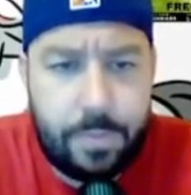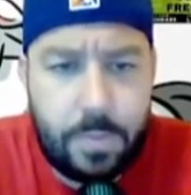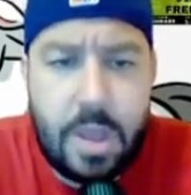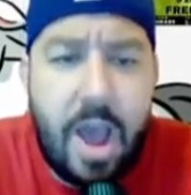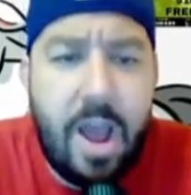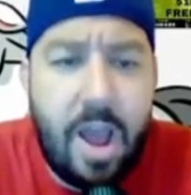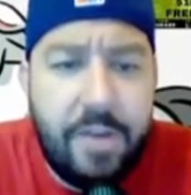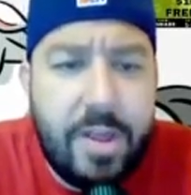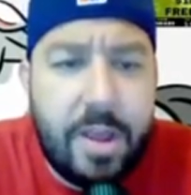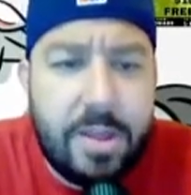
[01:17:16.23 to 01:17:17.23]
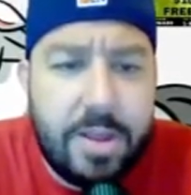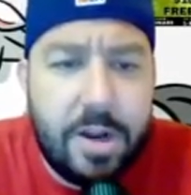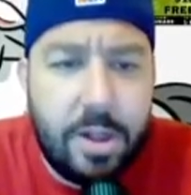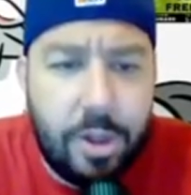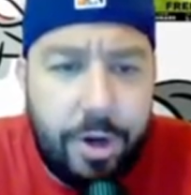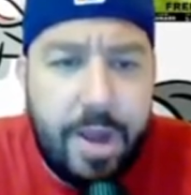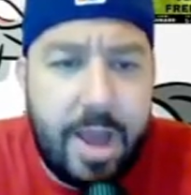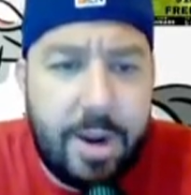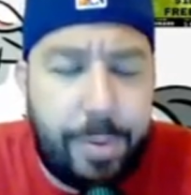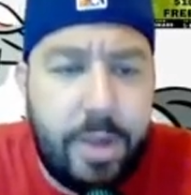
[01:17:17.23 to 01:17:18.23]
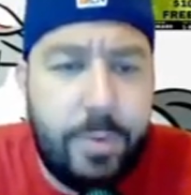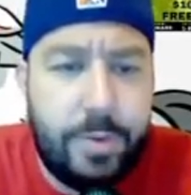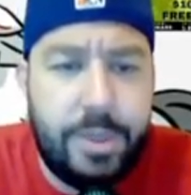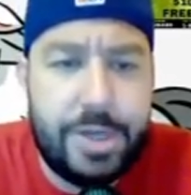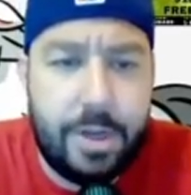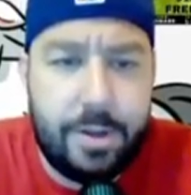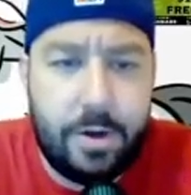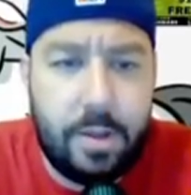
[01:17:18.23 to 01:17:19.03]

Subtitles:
Yeah, I feel like they're going to learn how to play with each other,